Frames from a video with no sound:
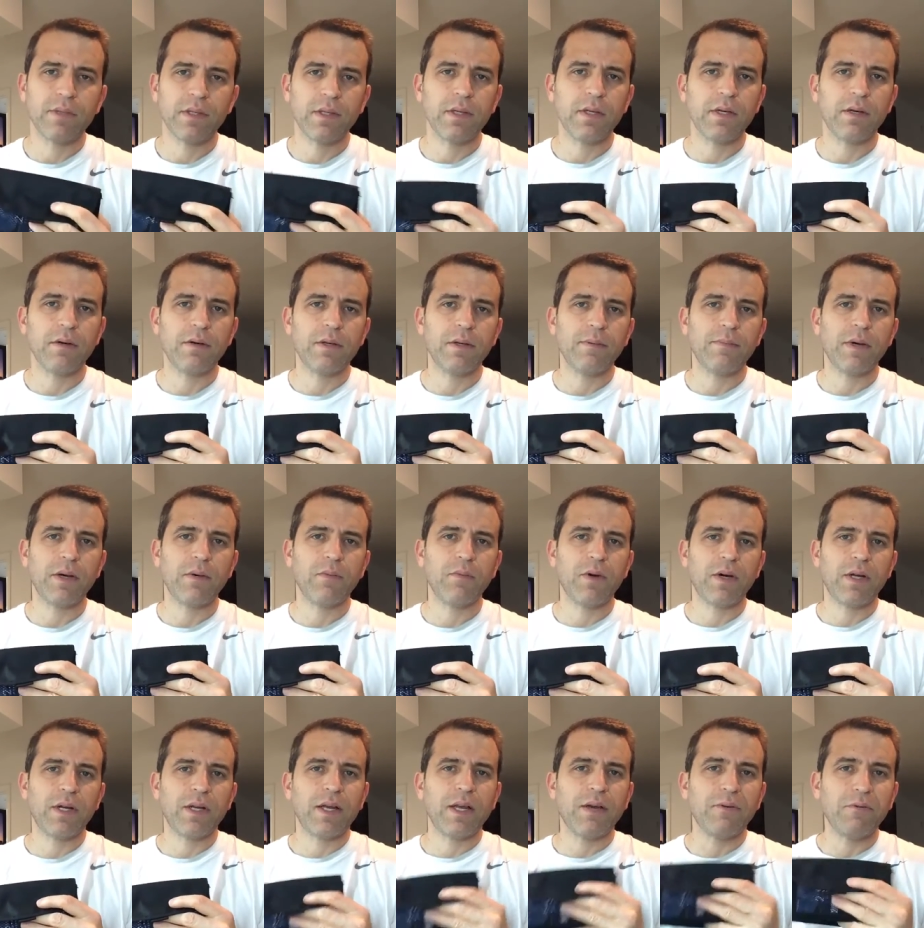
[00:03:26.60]
you know, you might
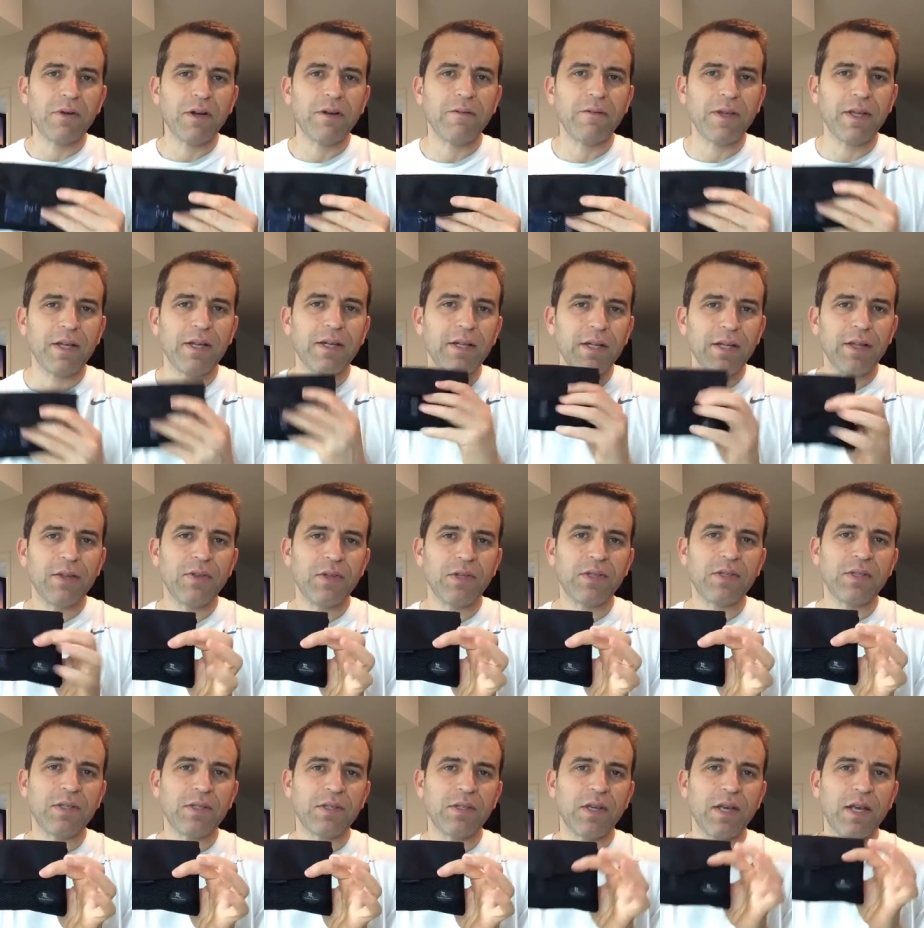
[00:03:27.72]
want to get rid of it.
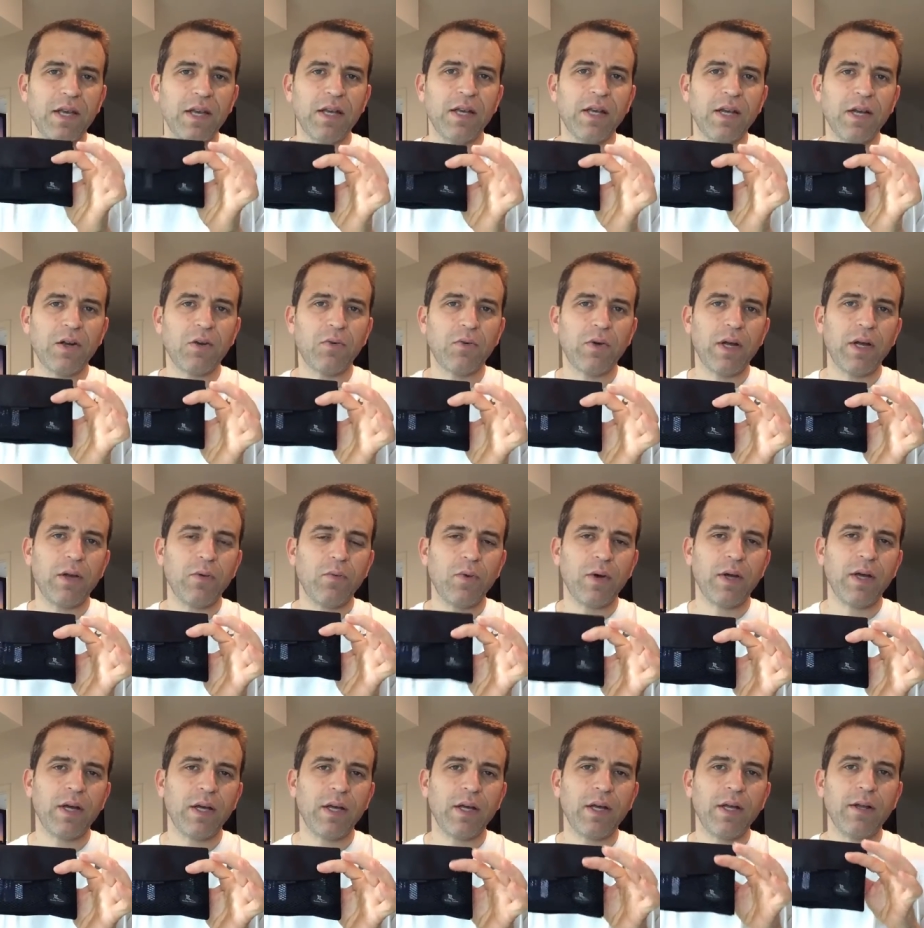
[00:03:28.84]
This is a great
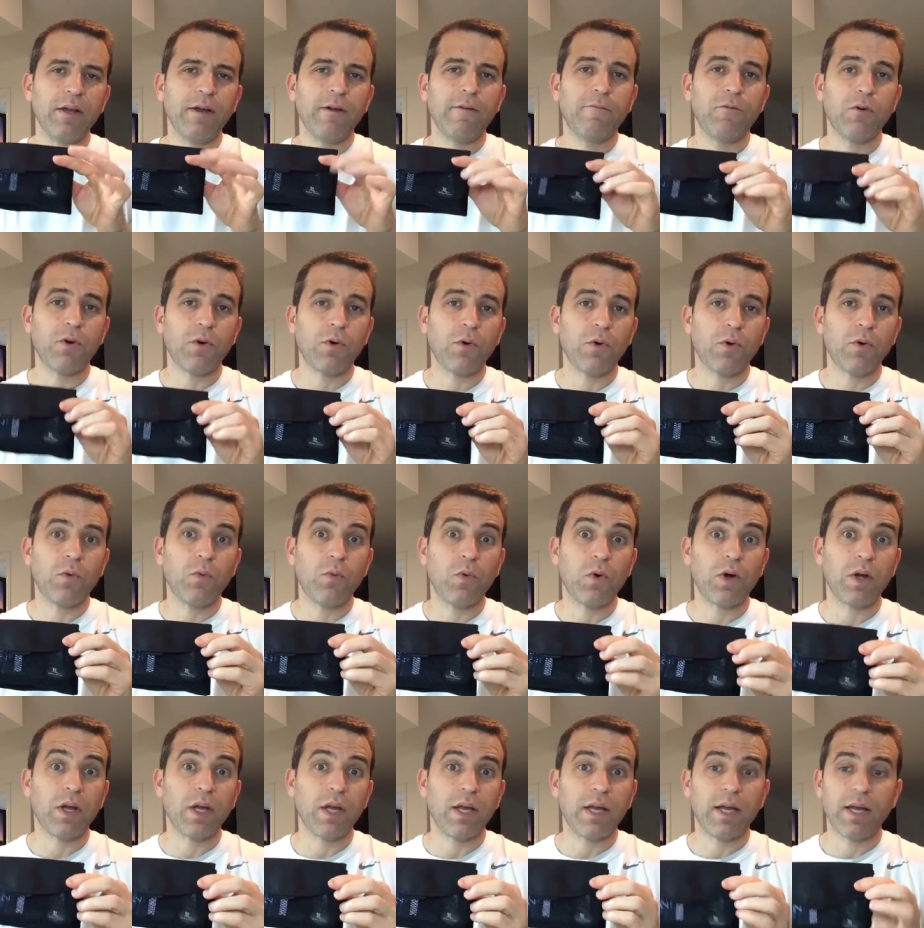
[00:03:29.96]
way for
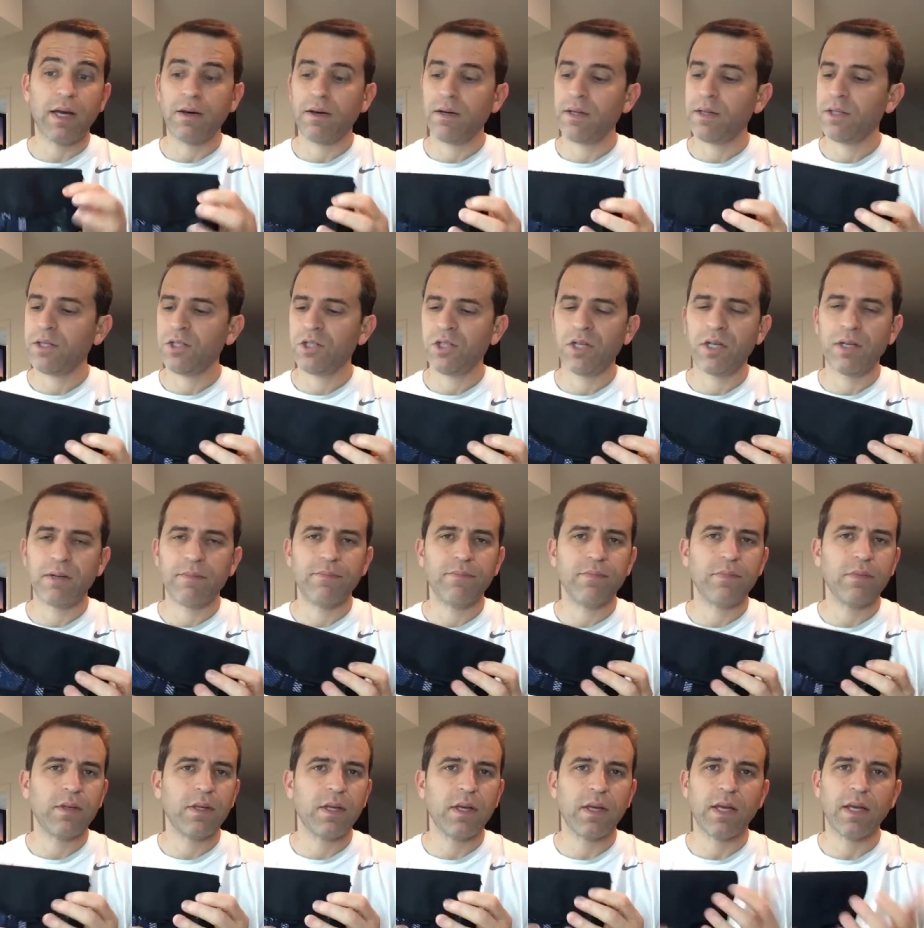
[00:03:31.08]
working out in the gym,
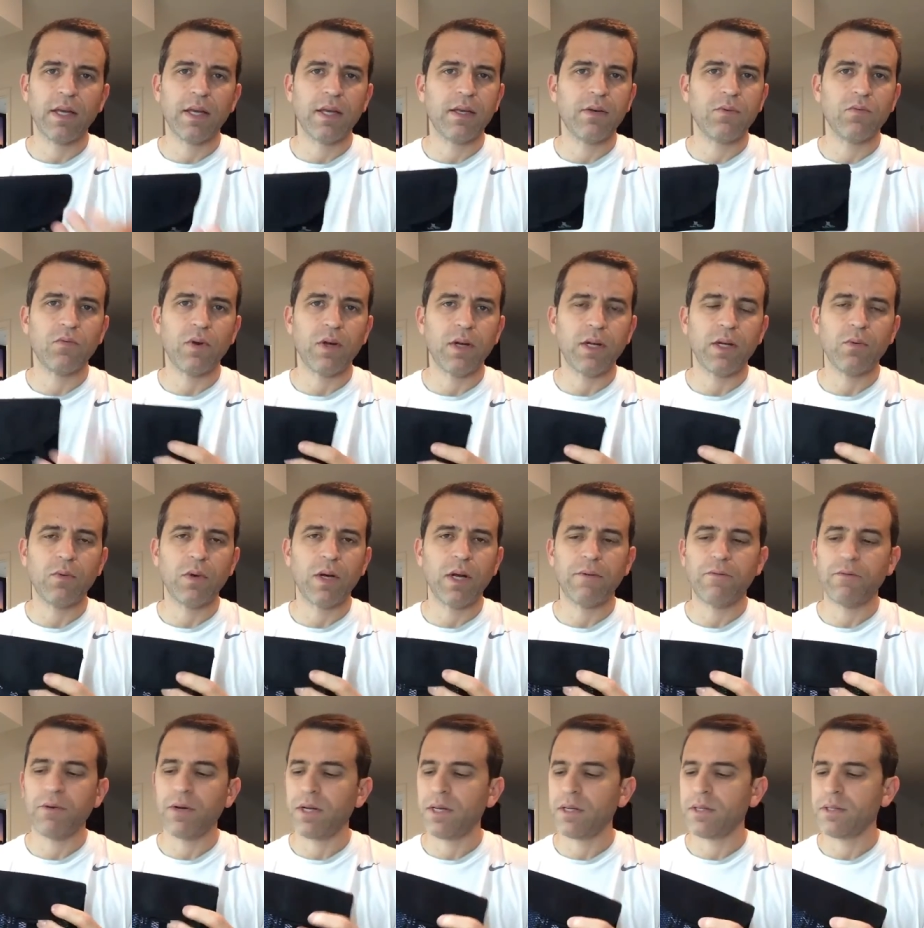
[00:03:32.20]
again, running,
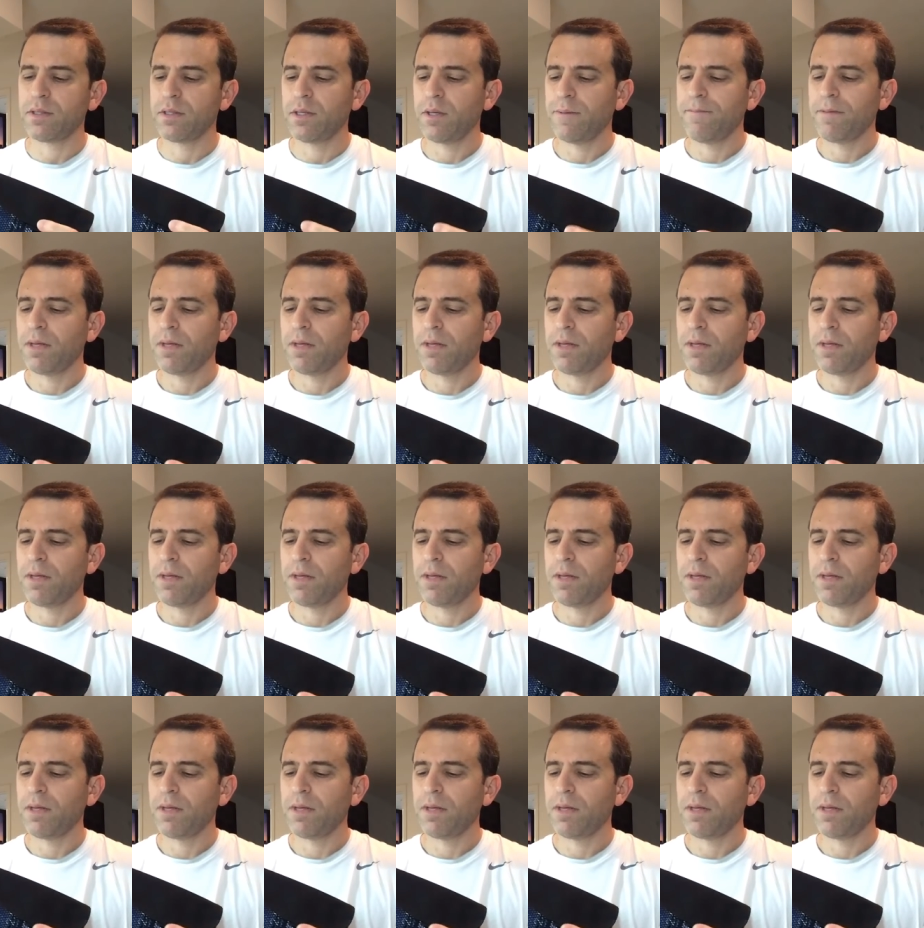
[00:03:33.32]
whatever it is.